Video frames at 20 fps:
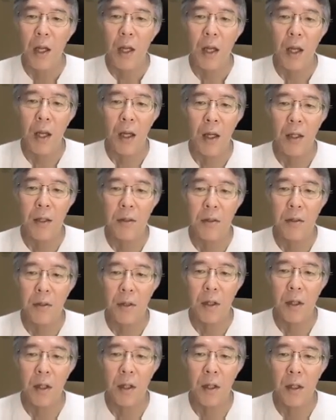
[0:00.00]
And
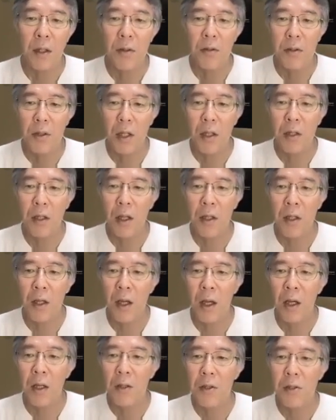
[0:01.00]
uh, you take any
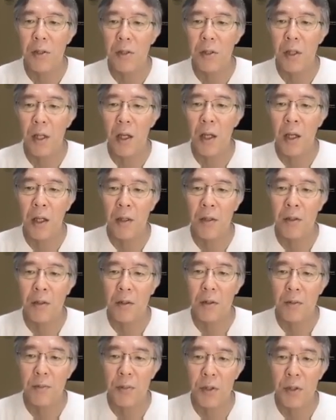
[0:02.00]
x and
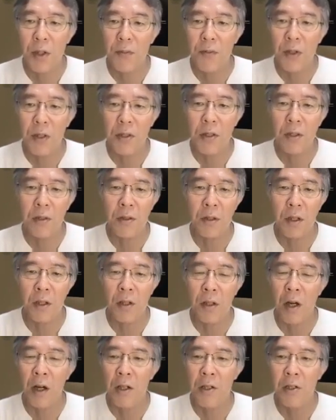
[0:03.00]
sufficiently
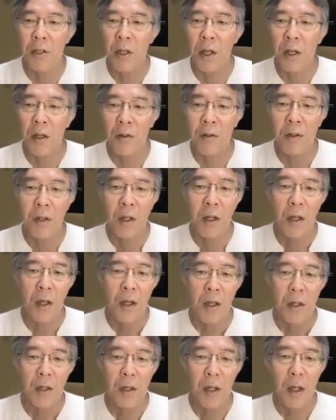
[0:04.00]
large L.
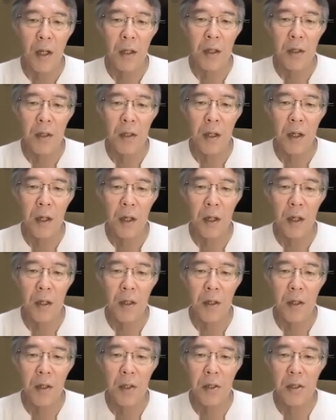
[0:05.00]
Then uh,
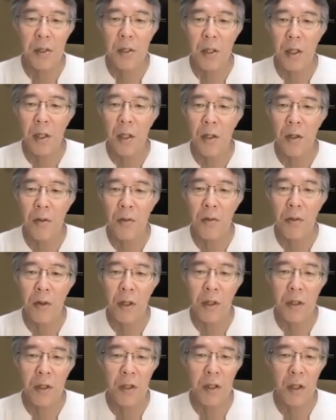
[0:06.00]
this
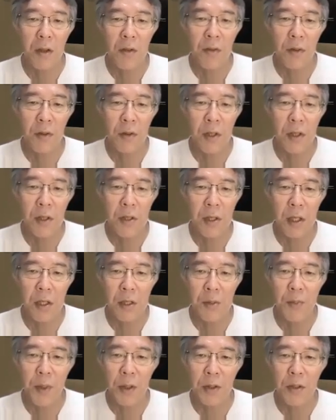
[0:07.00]
inequality for this
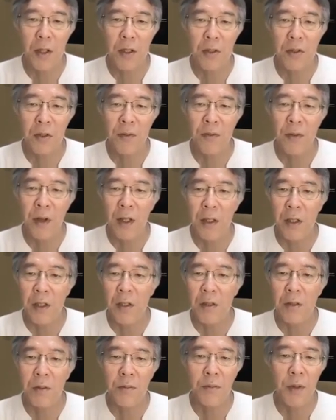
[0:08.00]
expectation
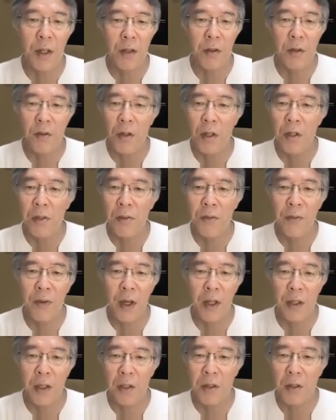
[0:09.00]
value, value is
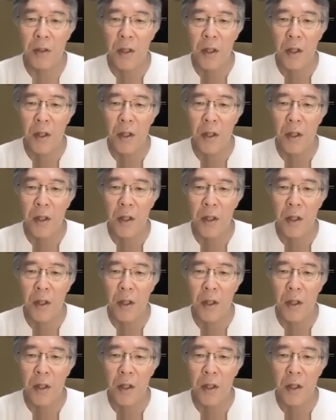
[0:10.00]
valid.